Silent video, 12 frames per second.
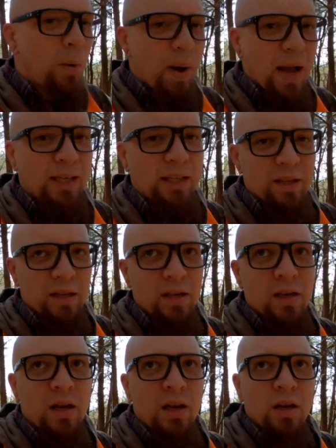pack in
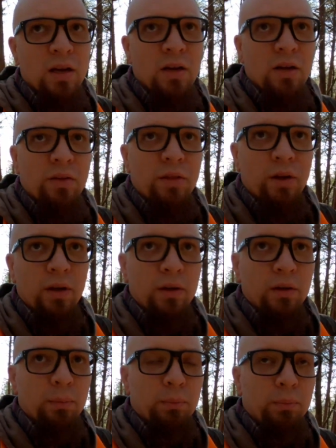
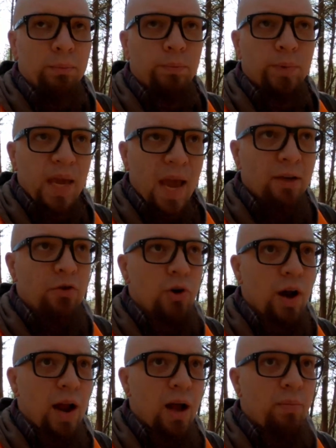the cat
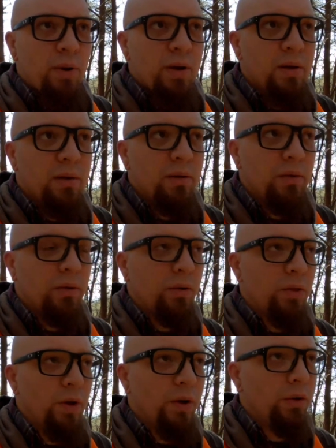trap
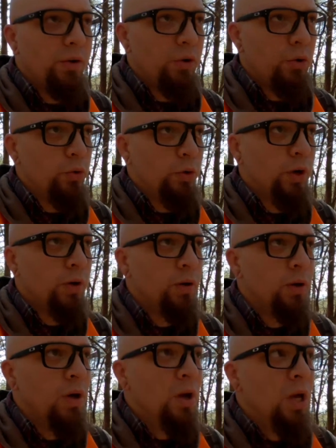or the Duke
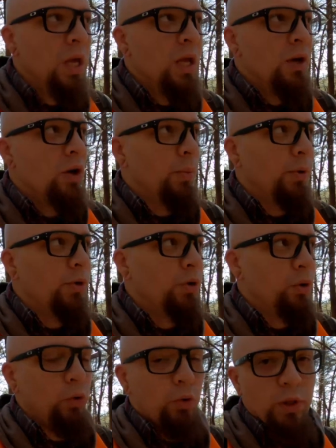
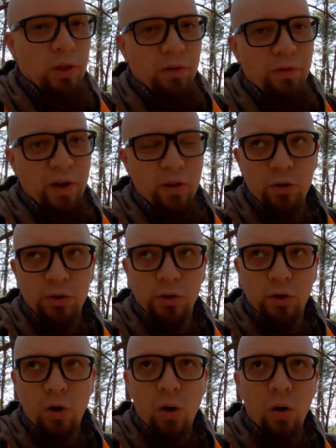#2 and the feathers
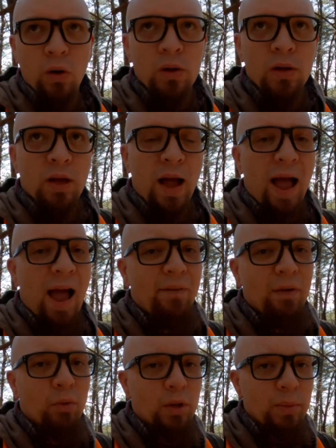and all. I
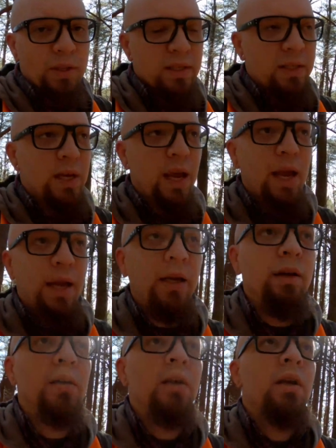have it with me today,